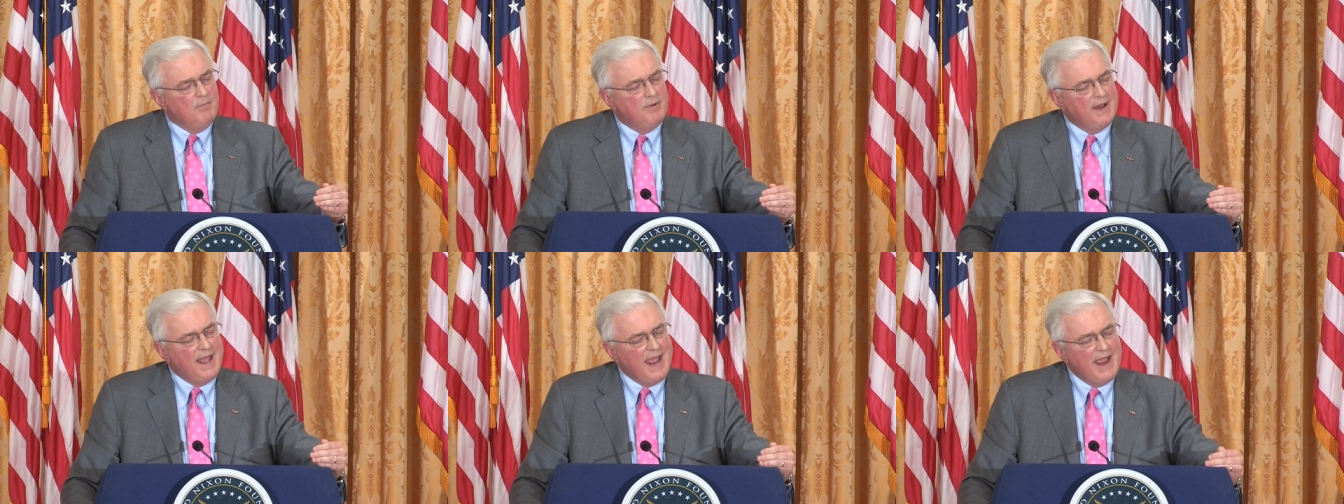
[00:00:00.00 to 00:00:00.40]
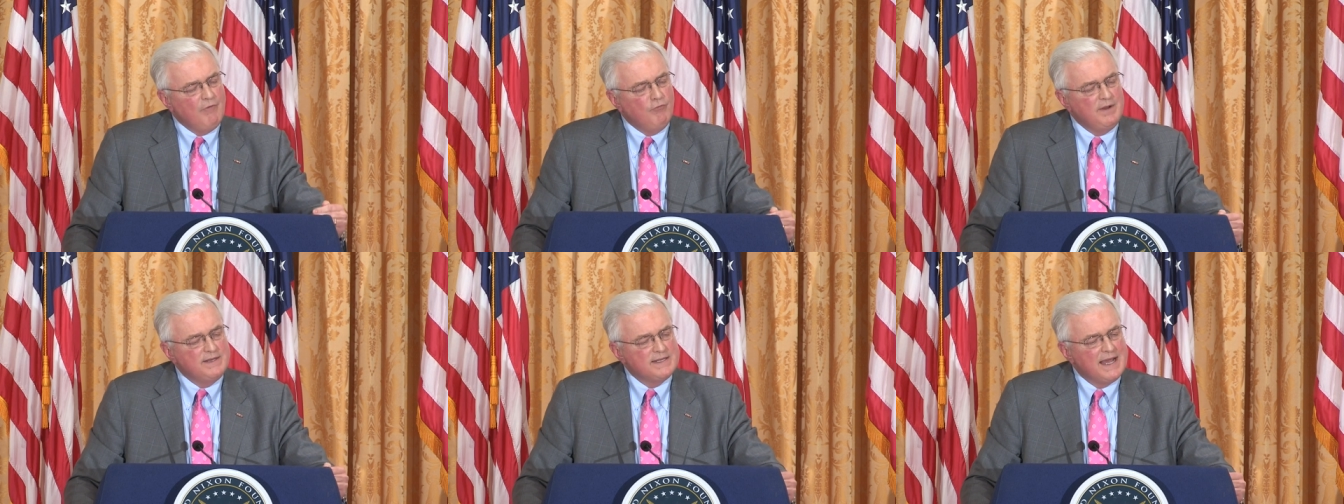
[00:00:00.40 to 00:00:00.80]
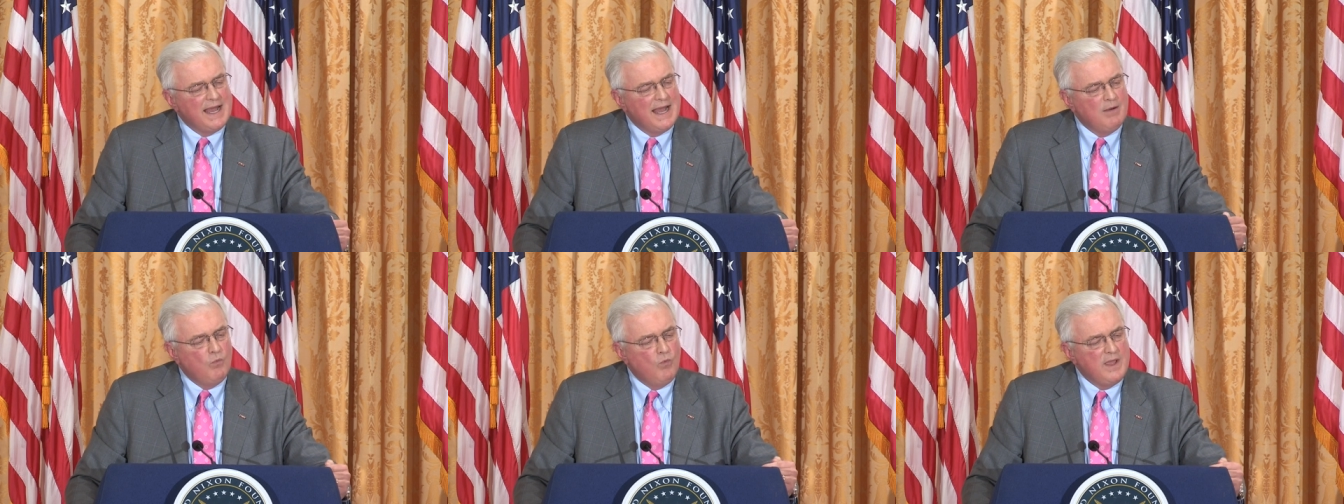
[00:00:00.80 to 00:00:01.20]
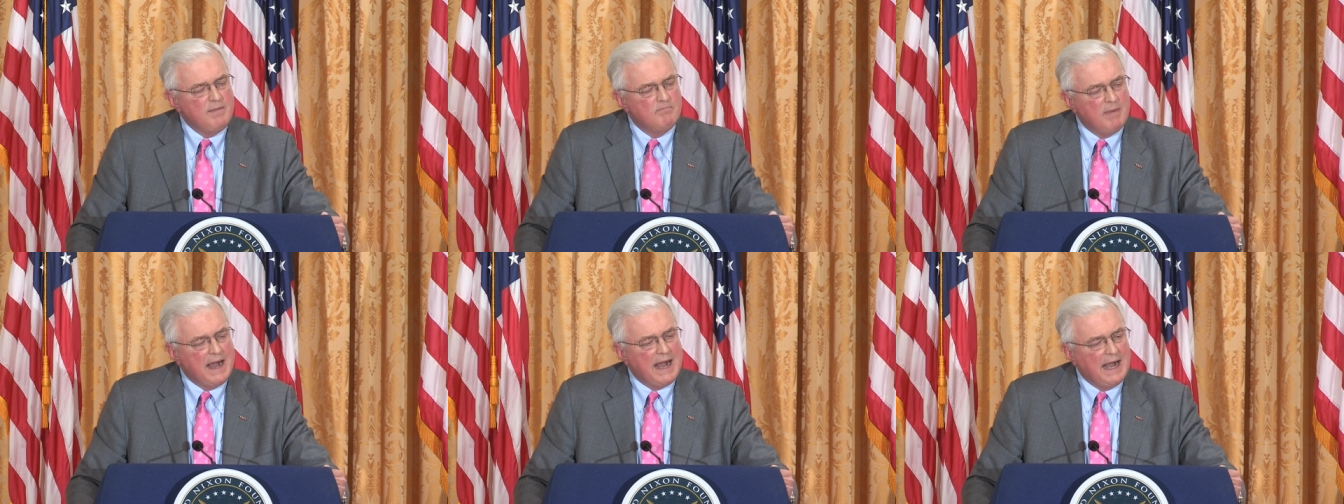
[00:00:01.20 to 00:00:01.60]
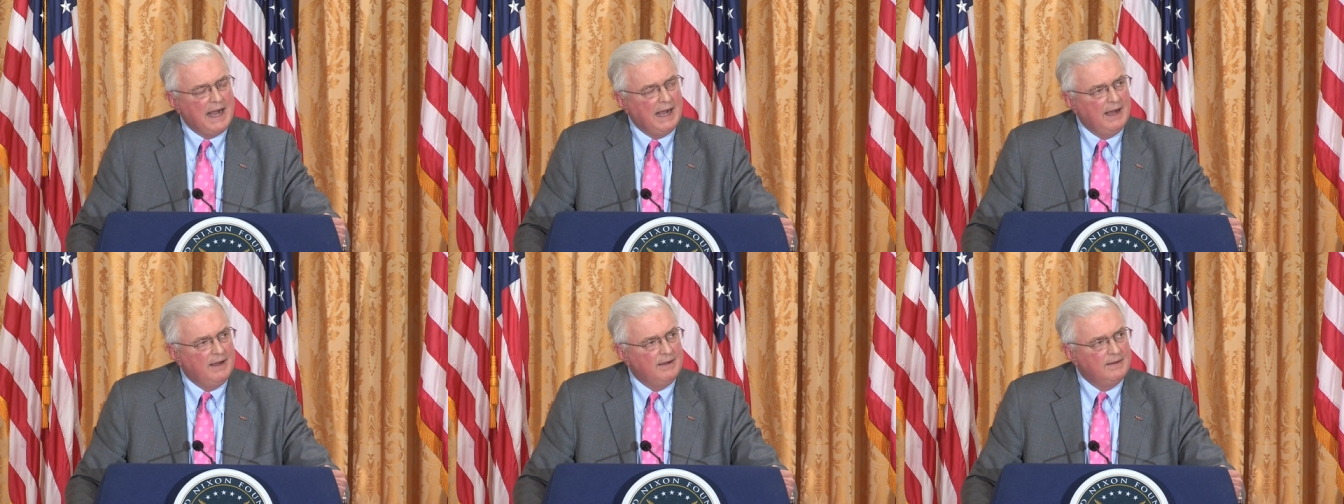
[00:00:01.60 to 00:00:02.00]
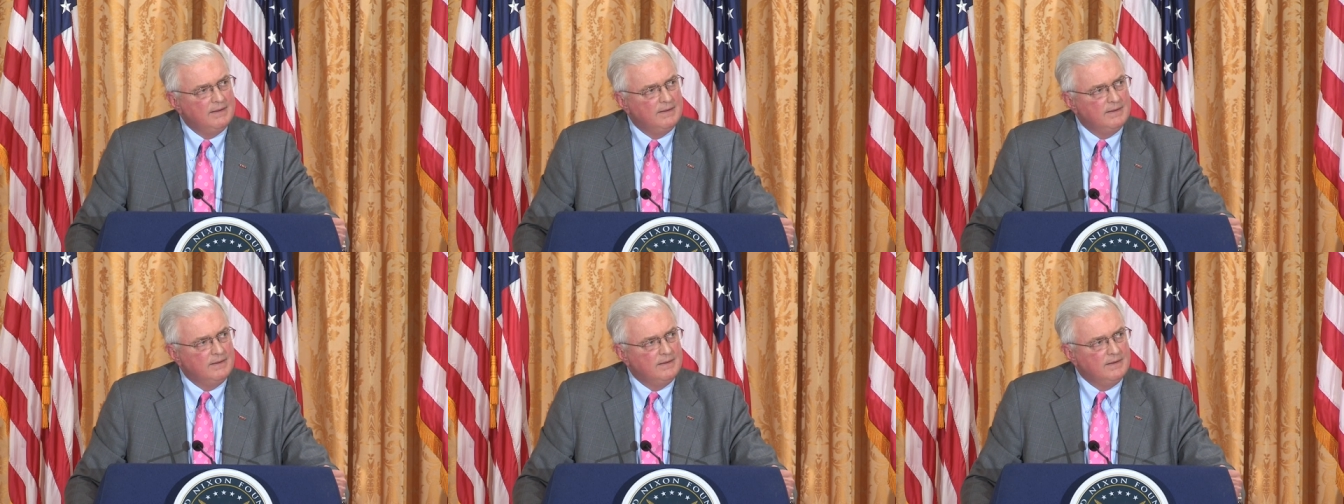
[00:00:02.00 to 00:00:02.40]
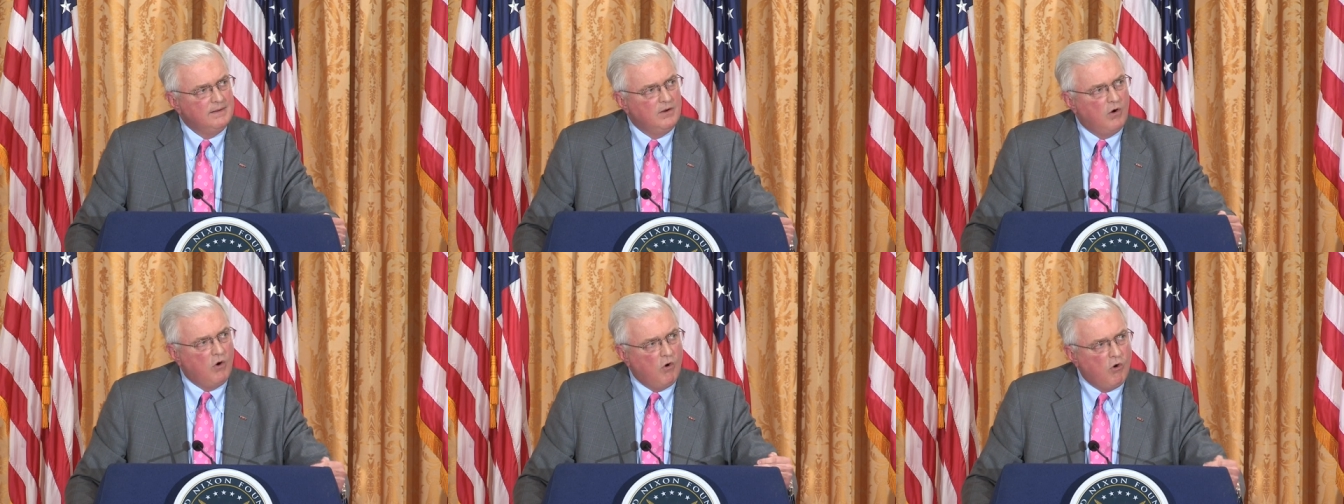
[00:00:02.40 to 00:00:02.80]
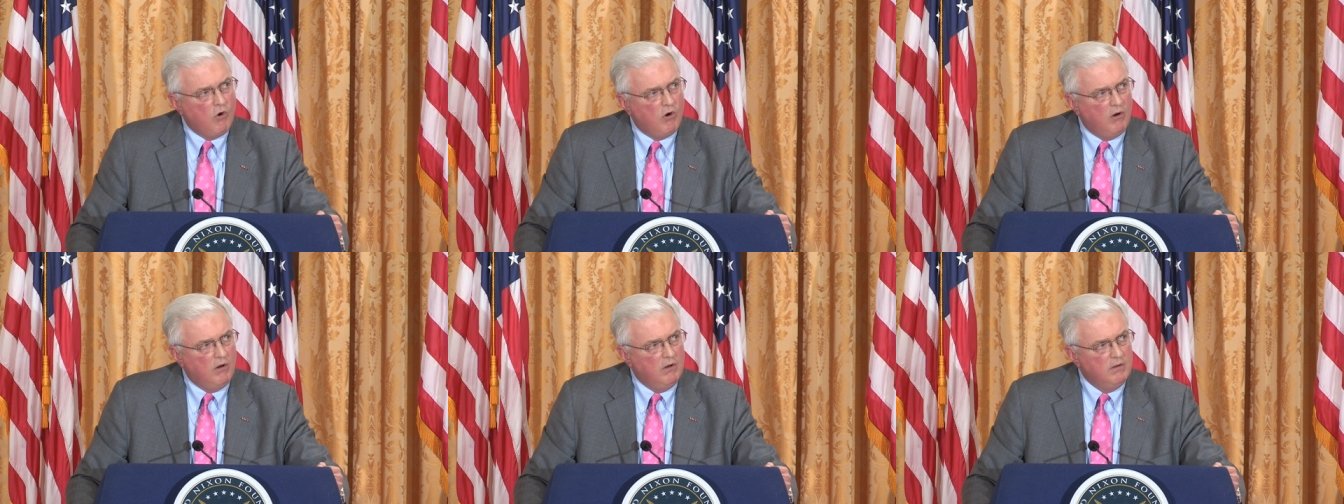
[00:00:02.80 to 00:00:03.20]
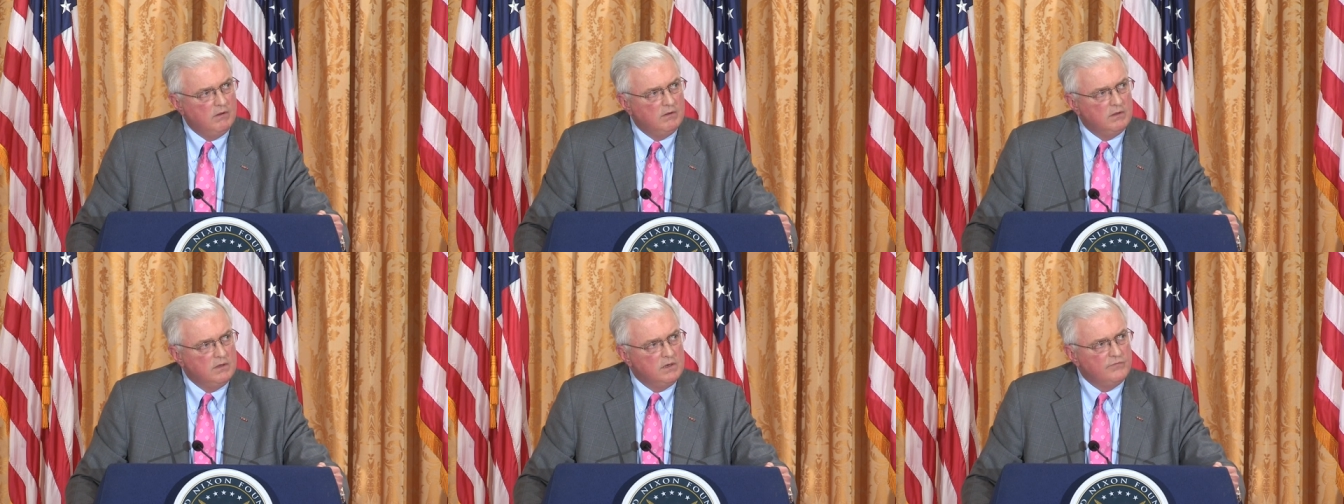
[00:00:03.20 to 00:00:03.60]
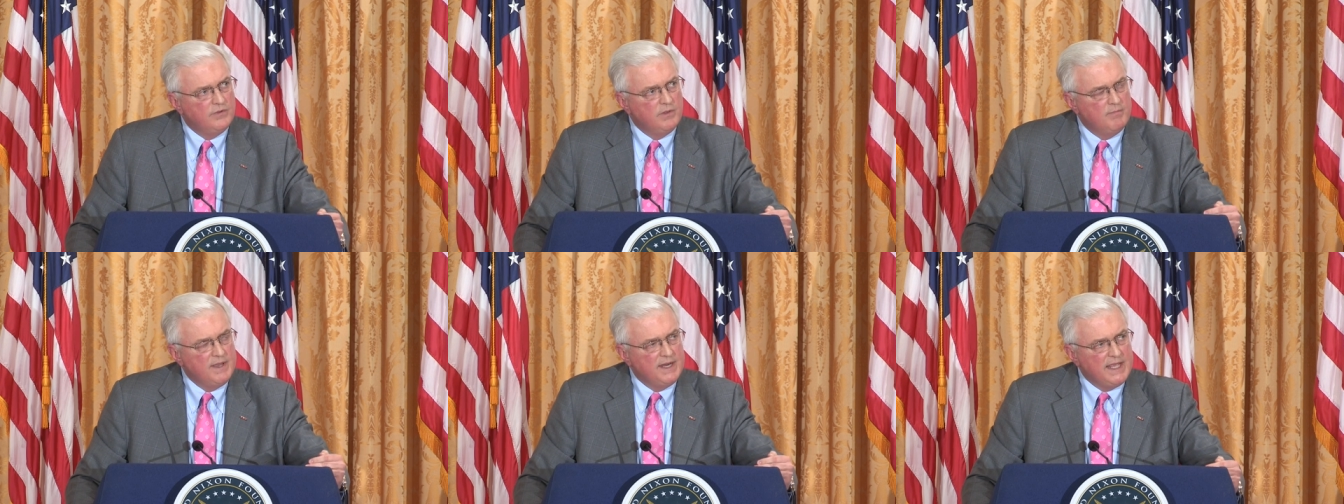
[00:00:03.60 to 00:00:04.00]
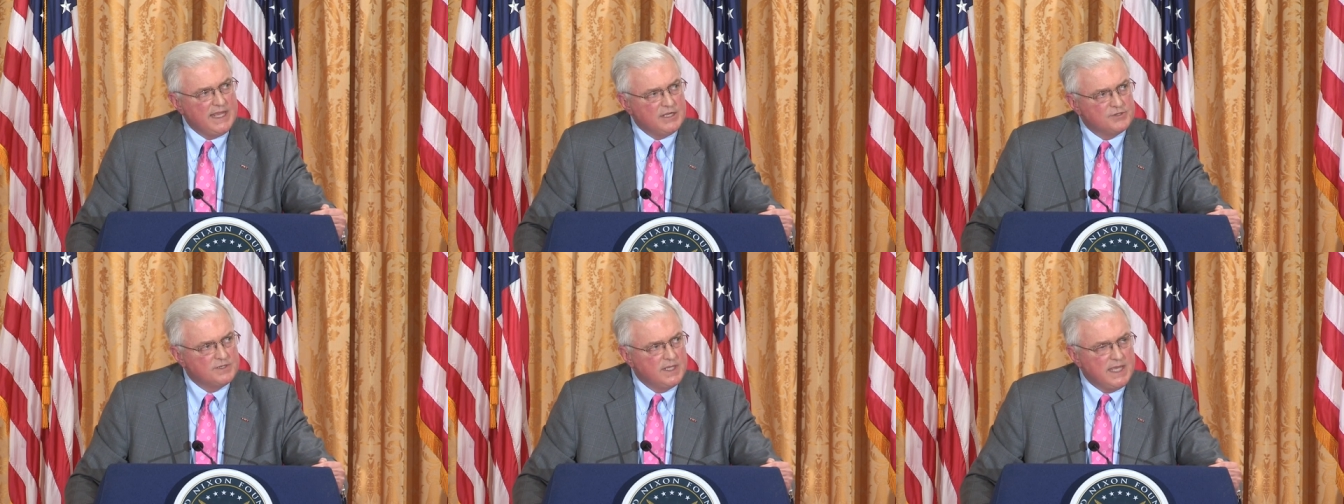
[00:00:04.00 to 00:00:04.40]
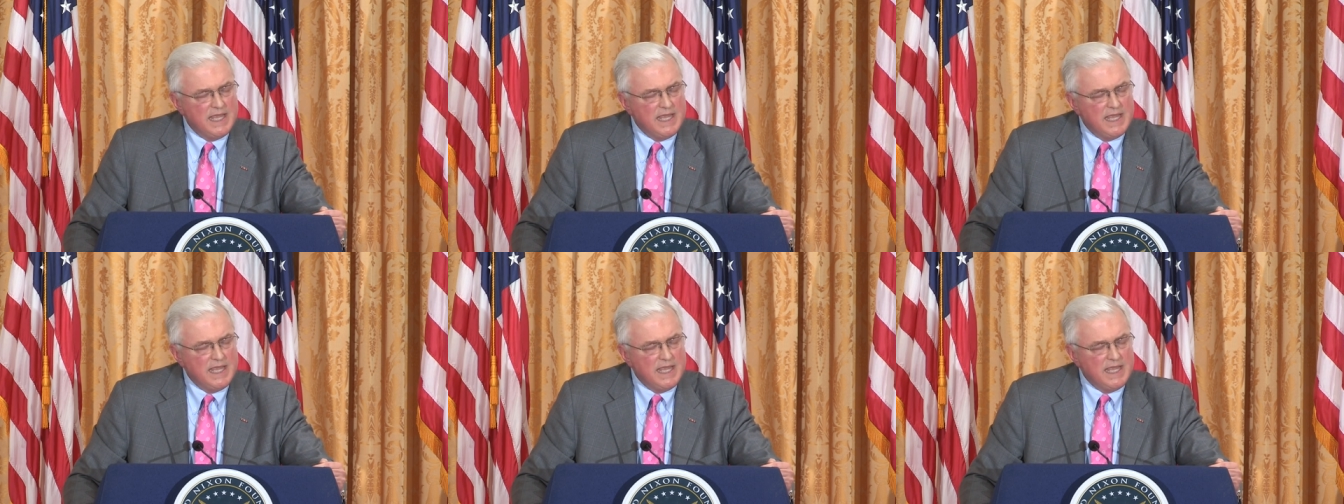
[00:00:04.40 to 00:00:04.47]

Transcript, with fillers: but every time we buy oil from the East,